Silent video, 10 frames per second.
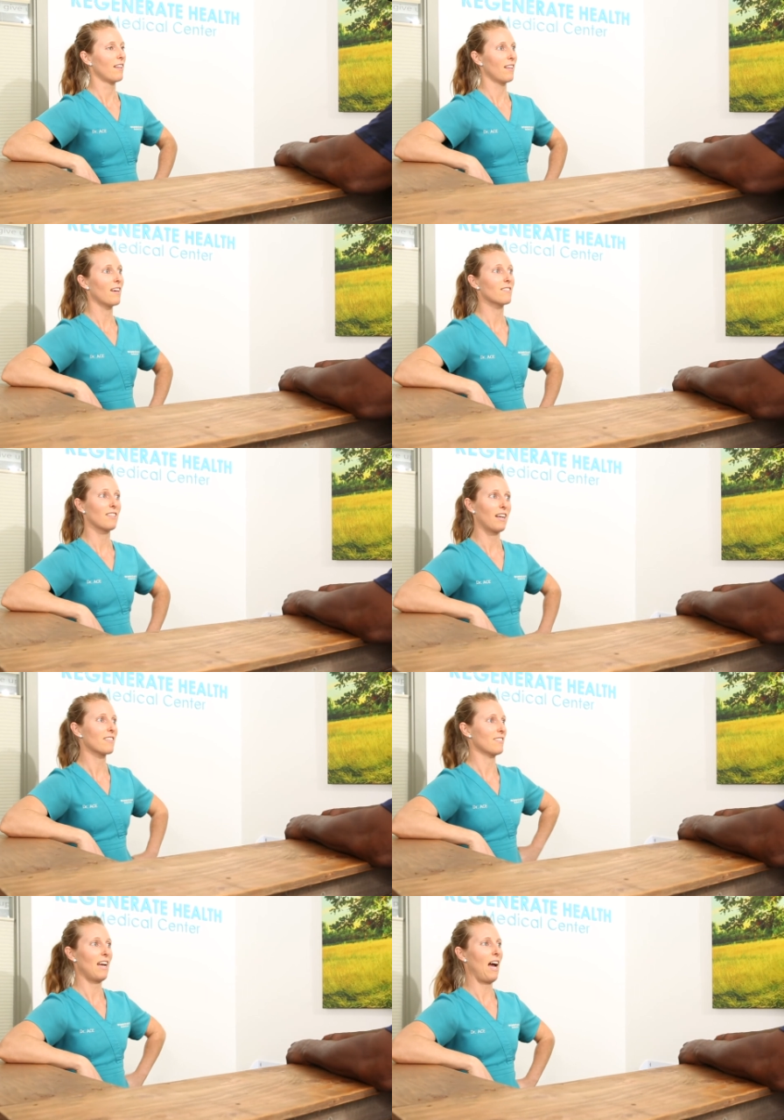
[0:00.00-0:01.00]
and says, well,
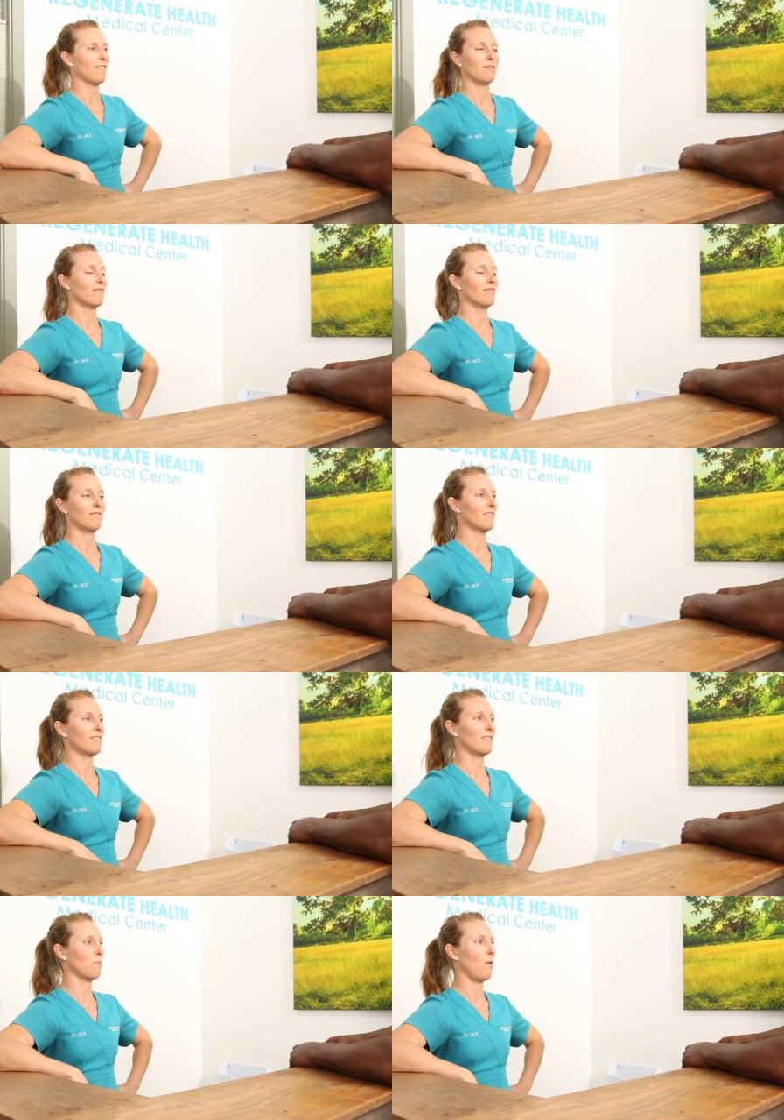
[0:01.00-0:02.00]
what is that? She
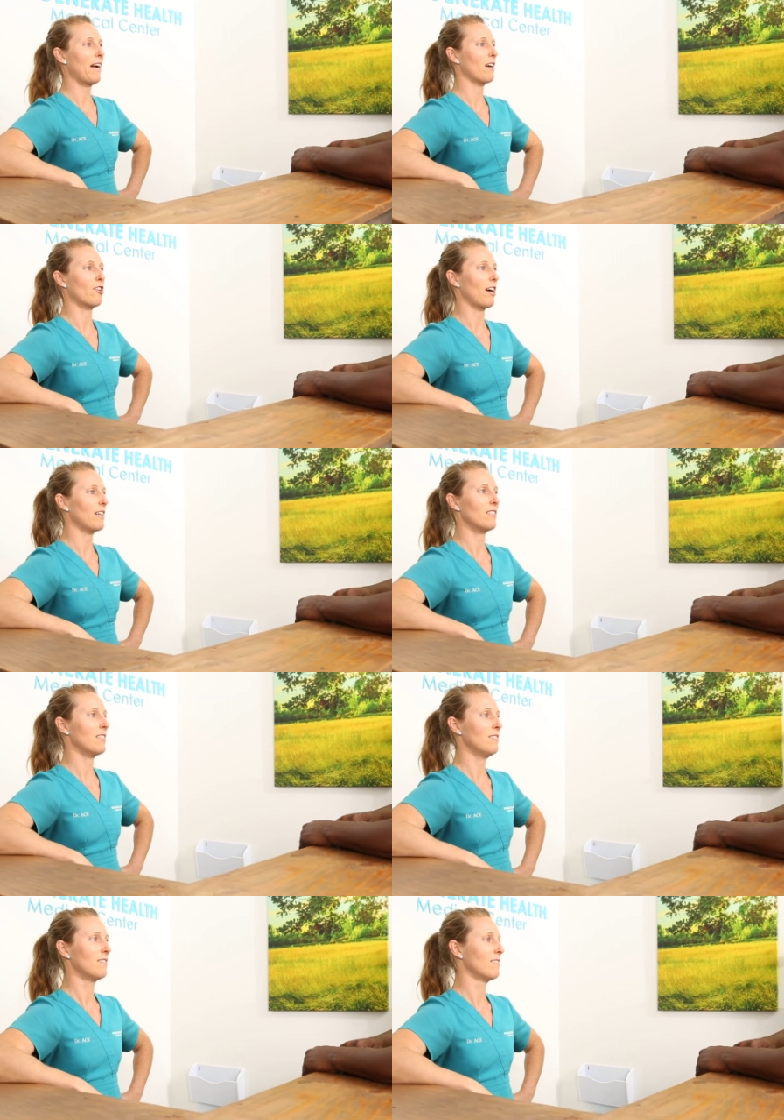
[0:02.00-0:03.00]
says, well, we
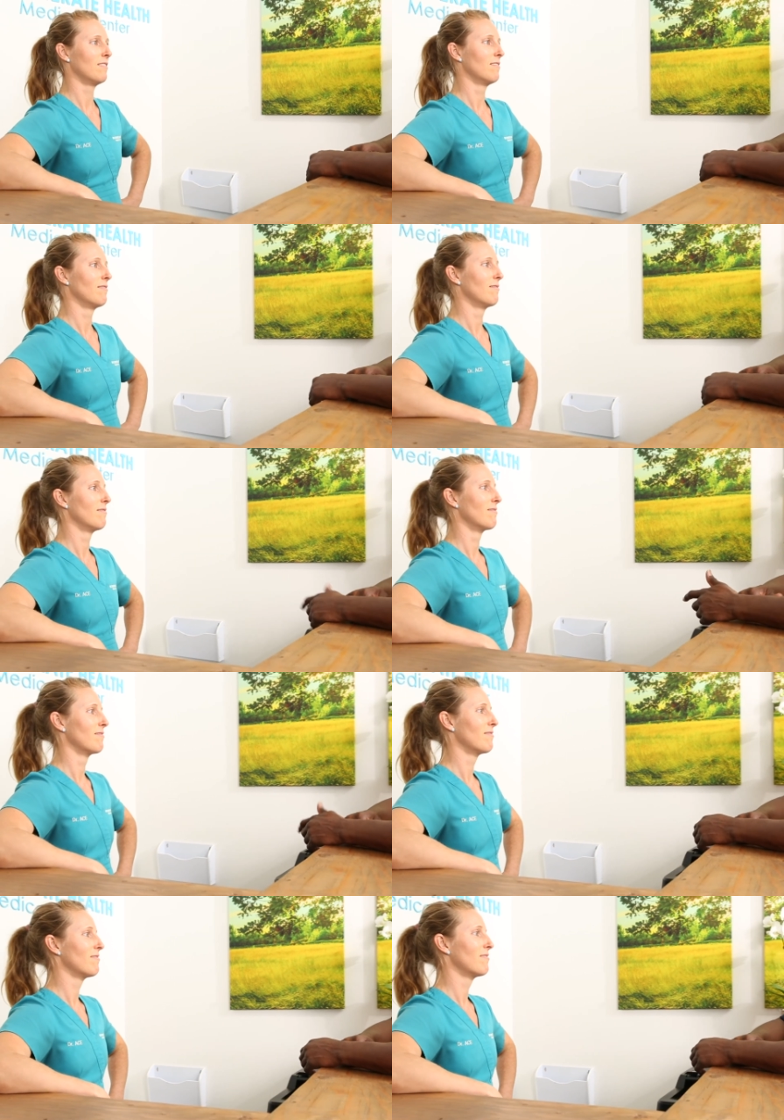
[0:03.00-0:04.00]
inject these cells, and
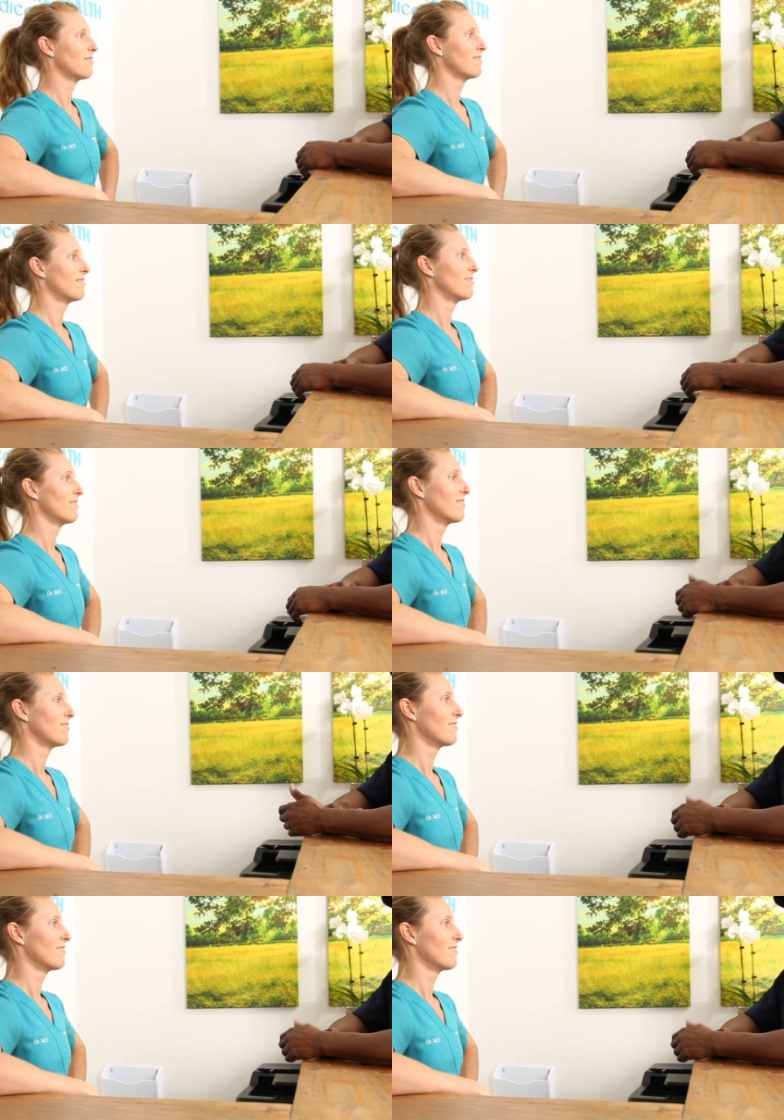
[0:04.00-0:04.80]
basically,